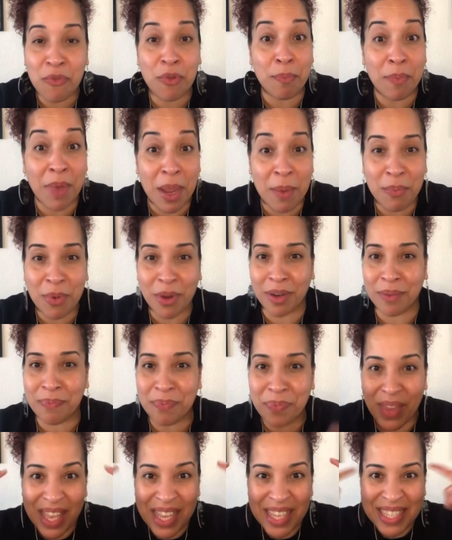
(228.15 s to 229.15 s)
Remember,
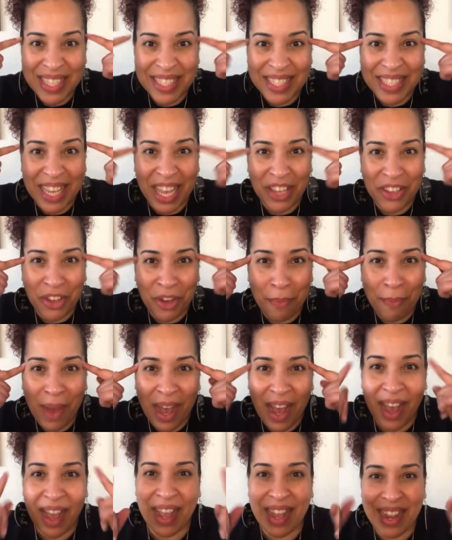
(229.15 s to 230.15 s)
set your
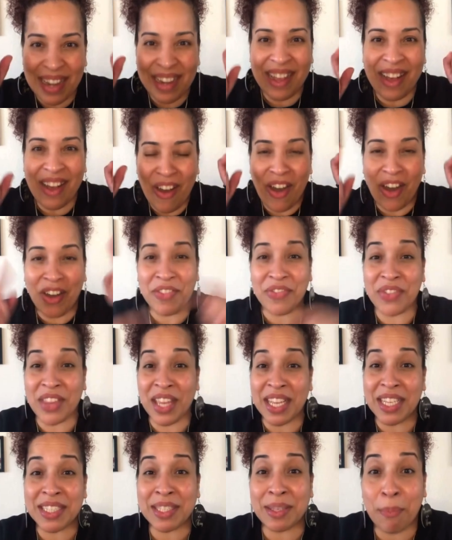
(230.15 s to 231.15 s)
mind on
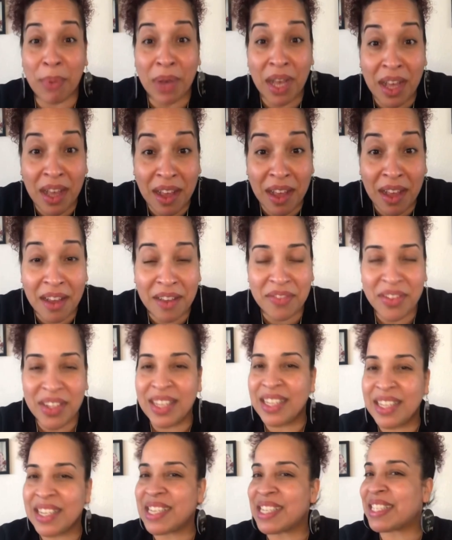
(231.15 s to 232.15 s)
things above,
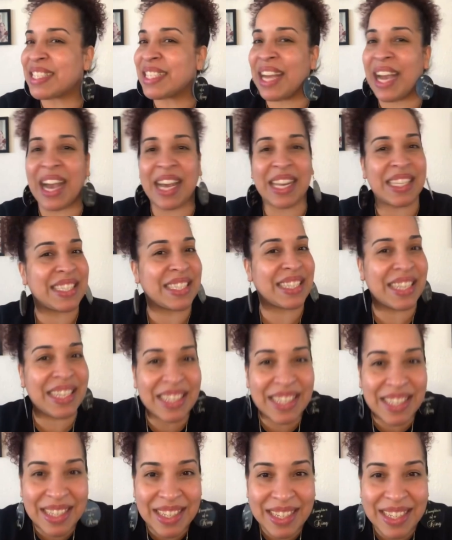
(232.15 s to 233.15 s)
because God is
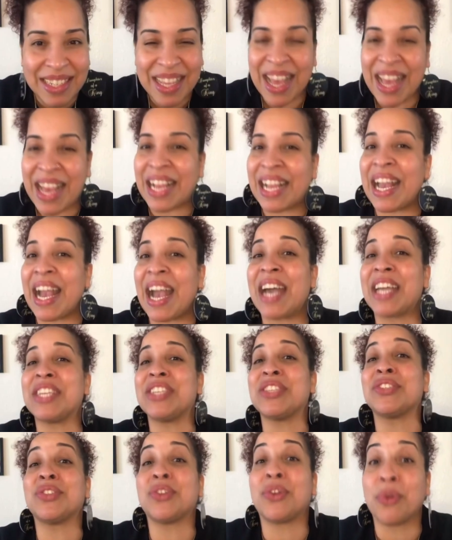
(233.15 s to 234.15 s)
good. God
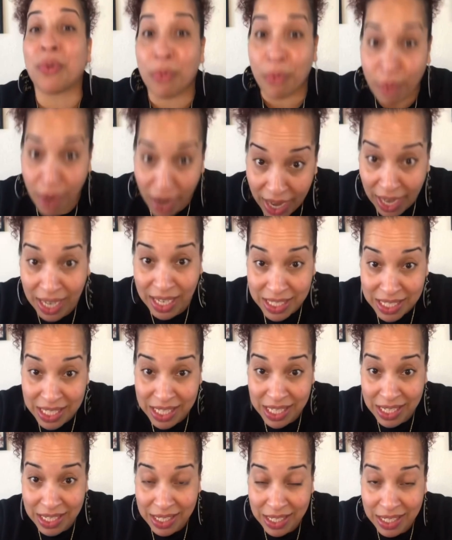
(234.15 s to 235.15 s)
is
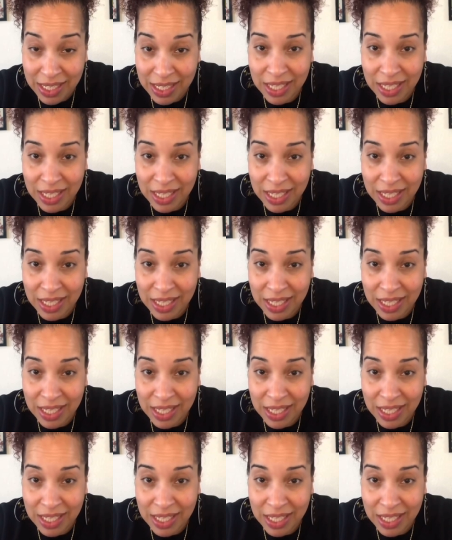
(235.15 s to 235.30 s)
great.